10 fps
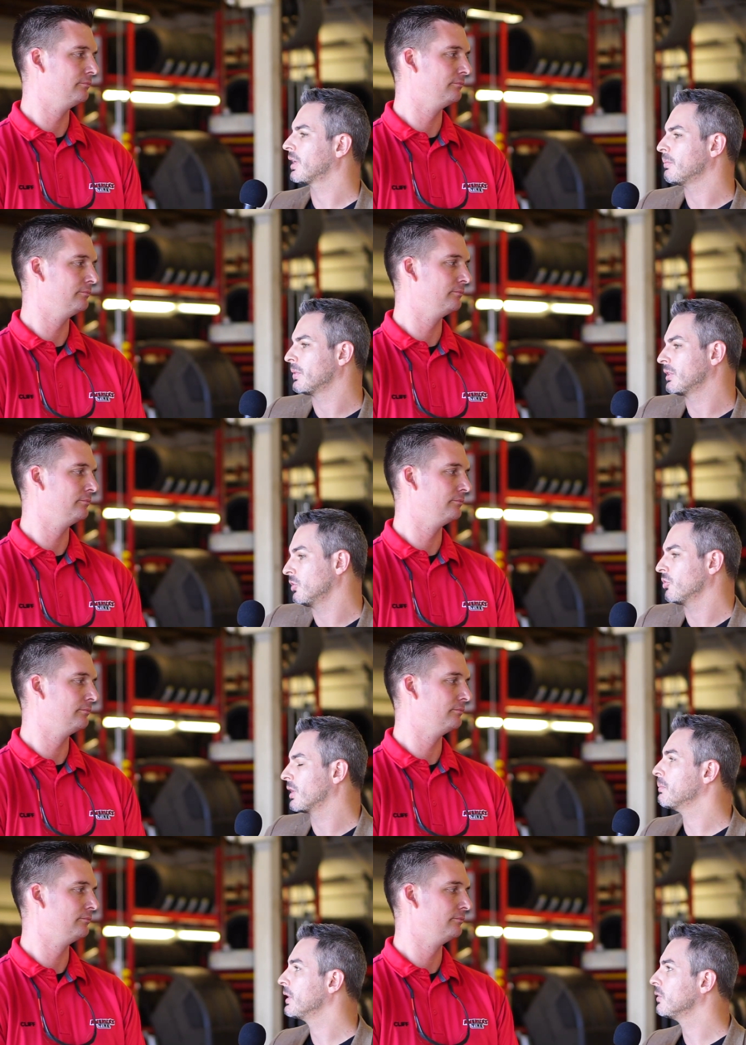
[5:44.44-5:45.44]
Speaker 1: come, you know,
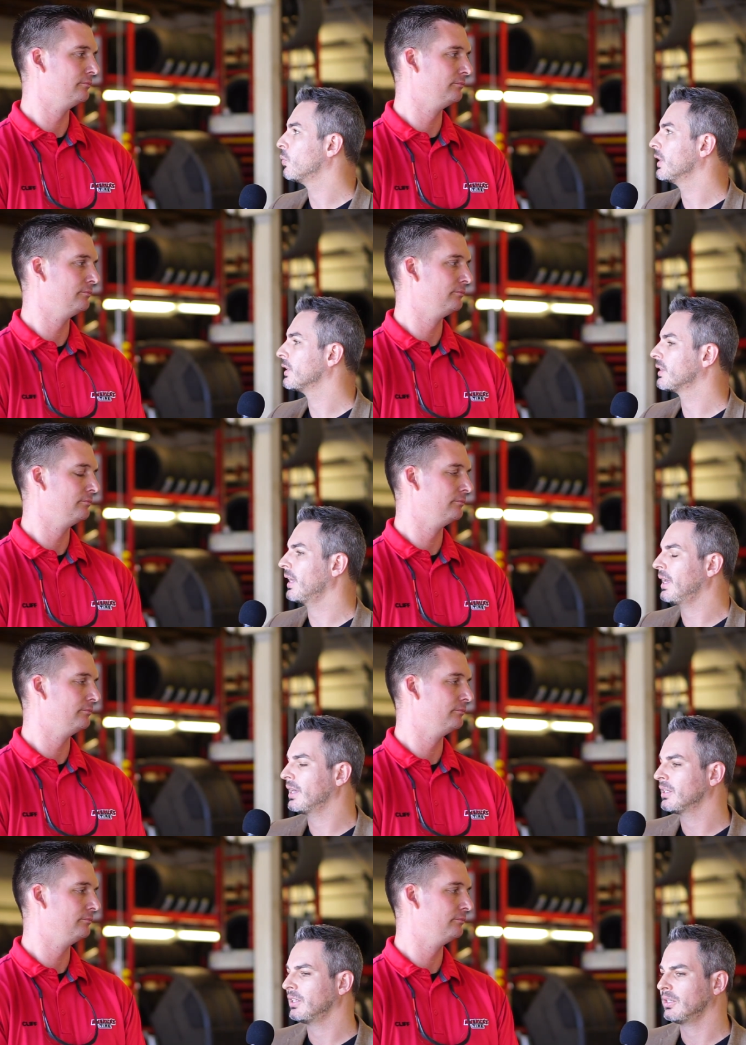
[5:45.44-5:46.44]
come in with,
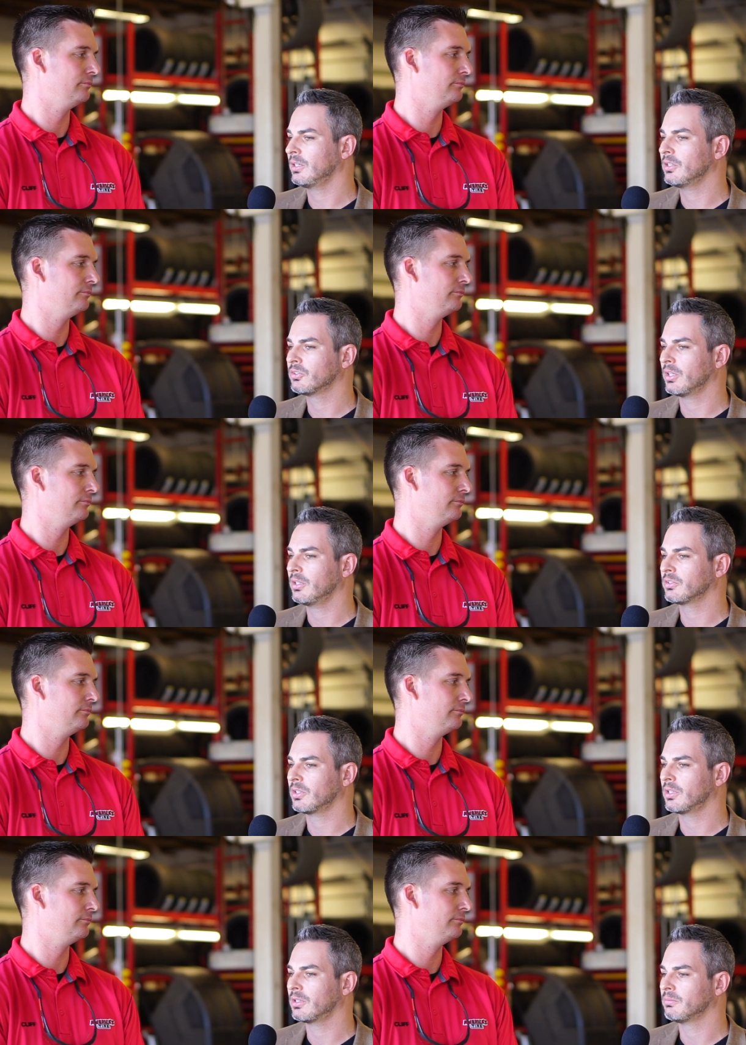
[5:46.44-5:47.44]
and is is
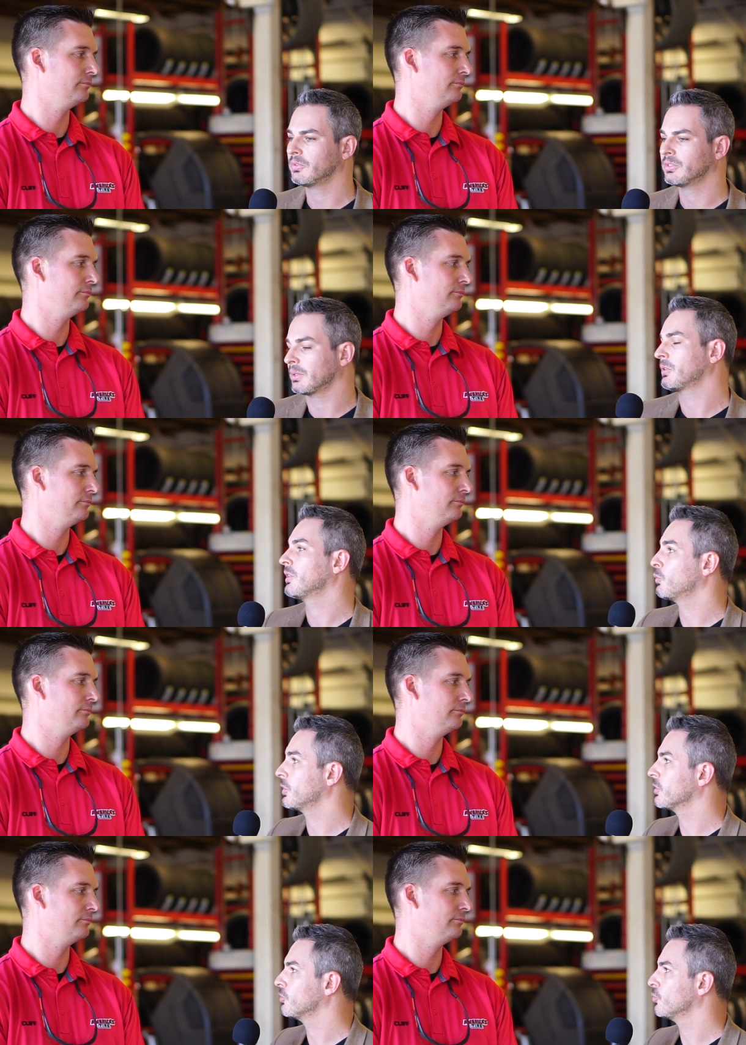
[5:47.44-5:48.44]
there something that we
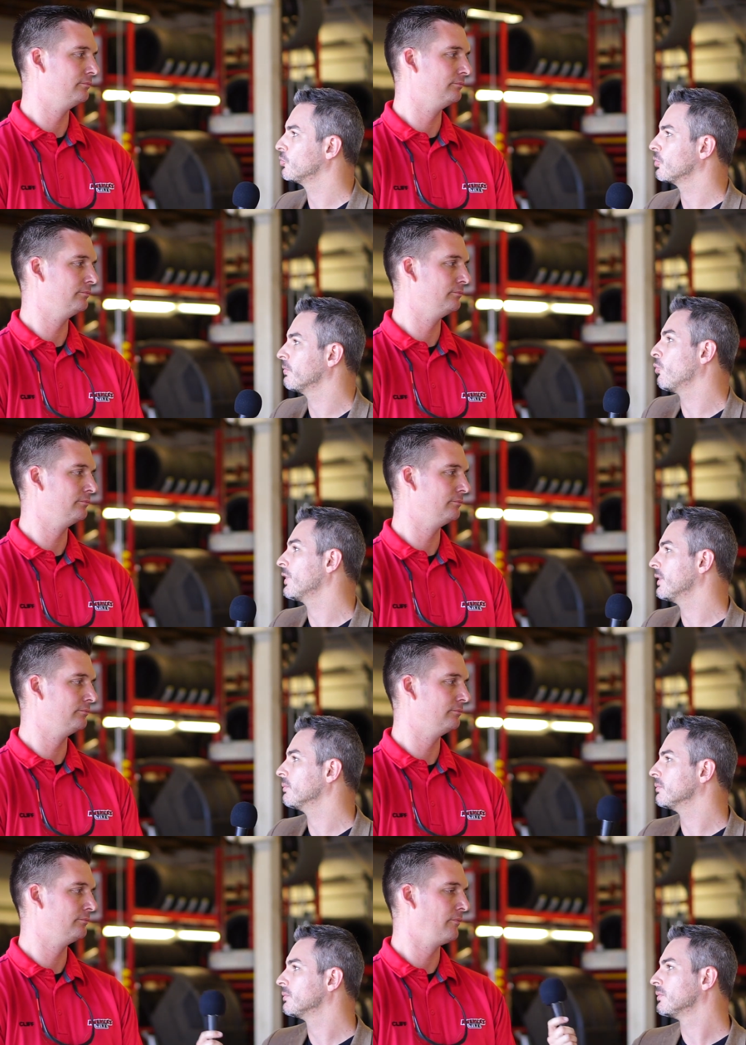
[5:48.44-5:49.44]
can do to avoid
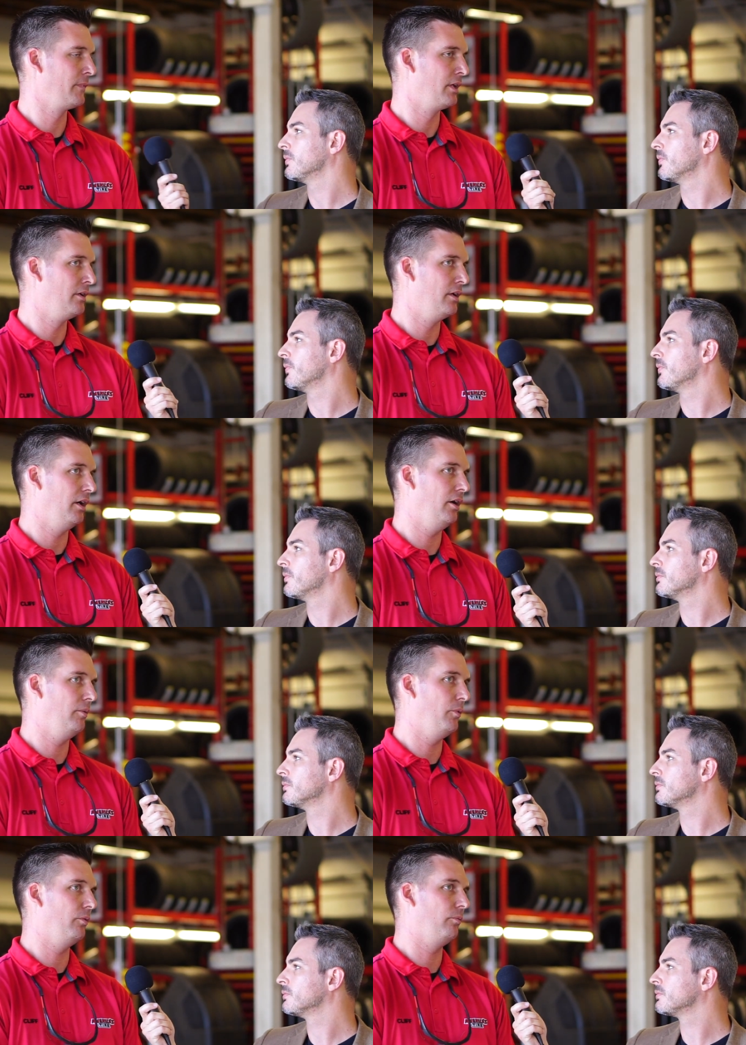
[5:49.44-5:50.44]
them?
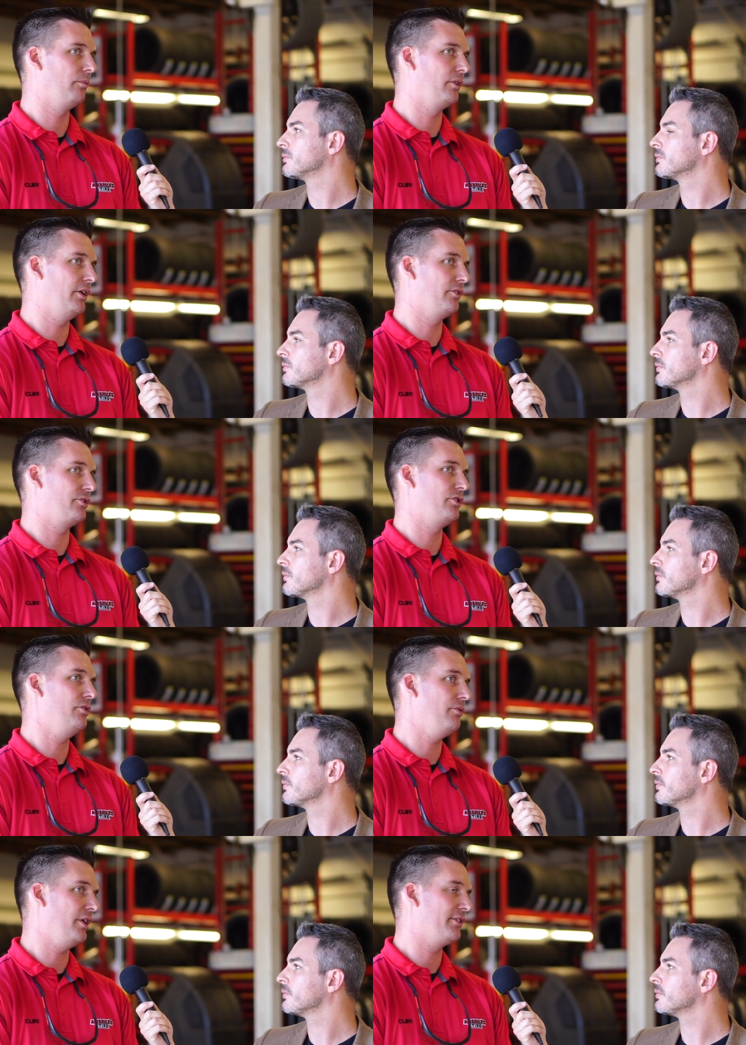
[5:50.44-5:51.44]
Speaker 2: Um, there's
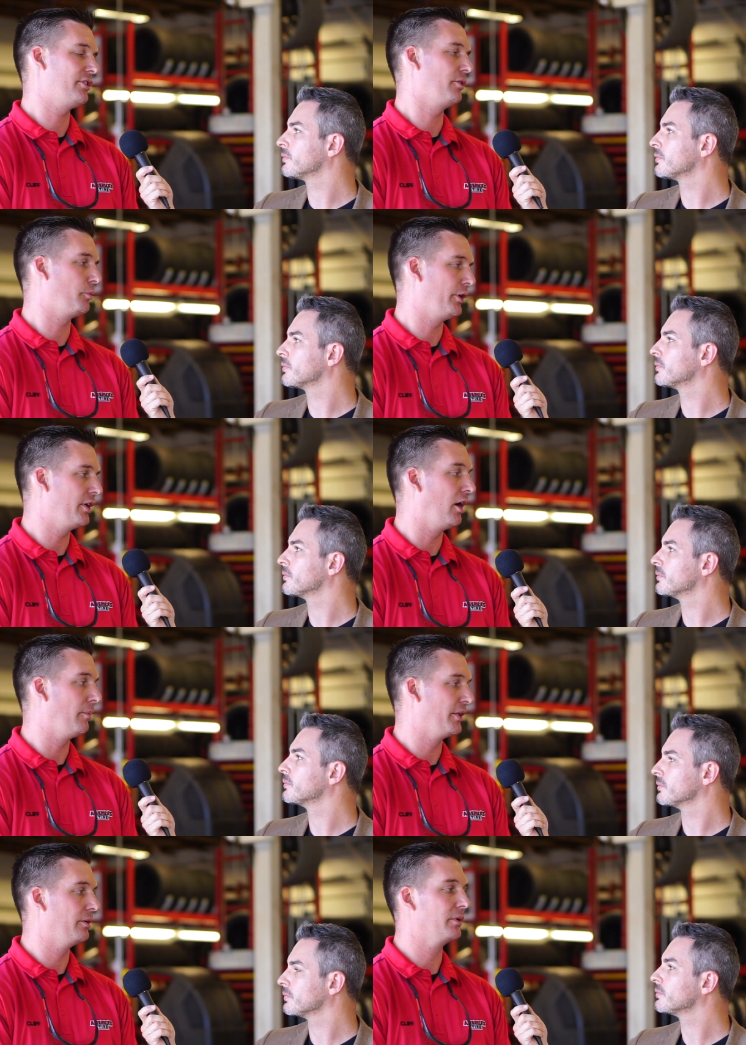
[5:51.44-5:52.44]
two things that are pretty
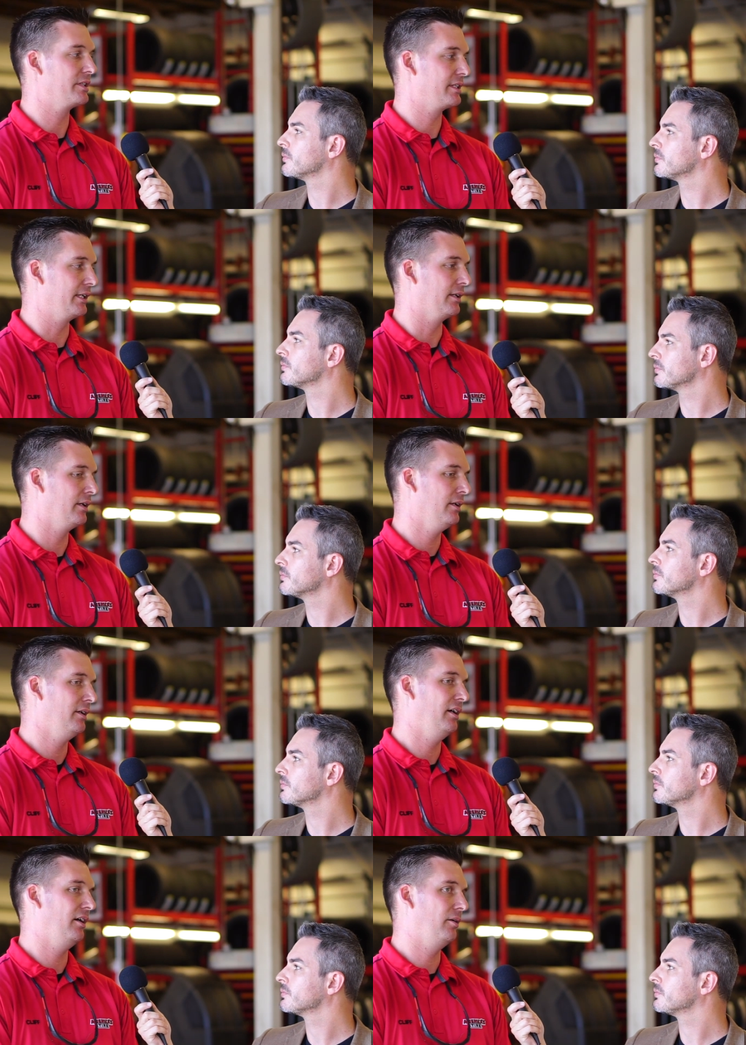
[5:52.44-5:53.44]
common that we see.
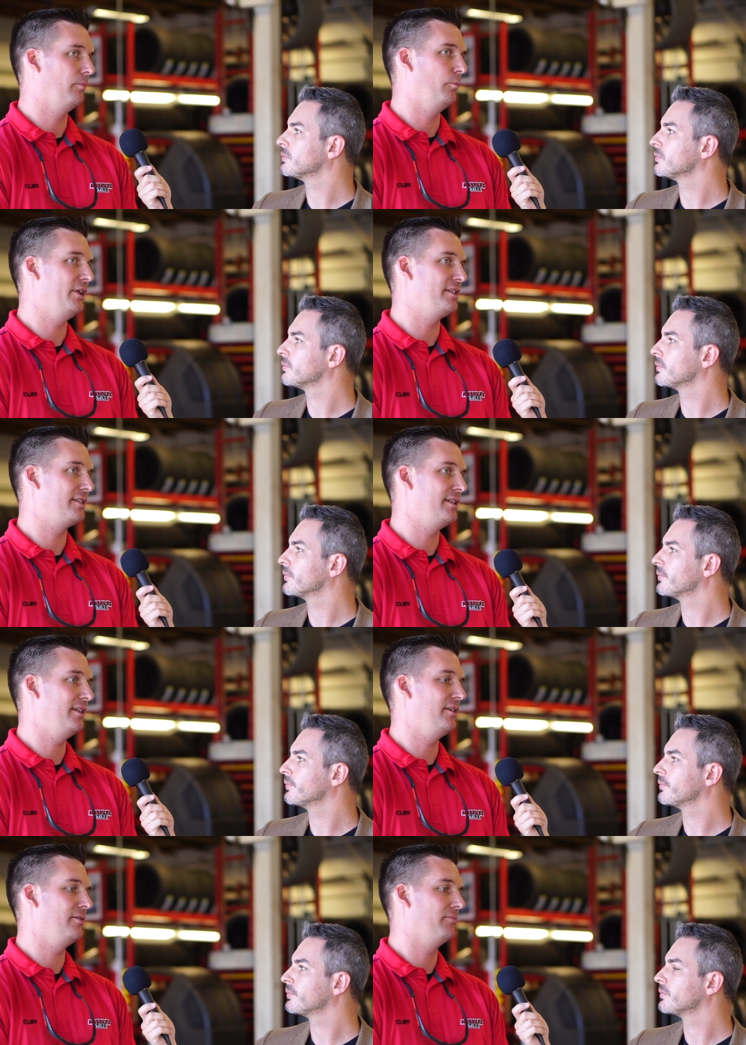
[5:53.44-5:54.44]
Um, we
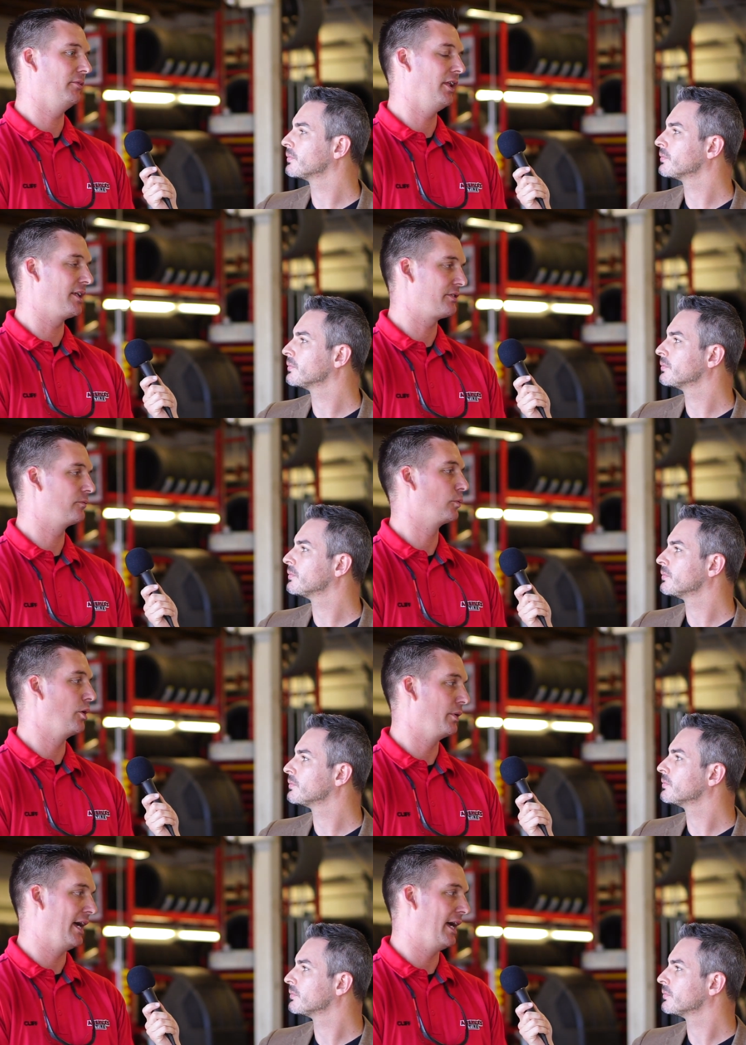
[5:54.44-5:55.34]
see lots of road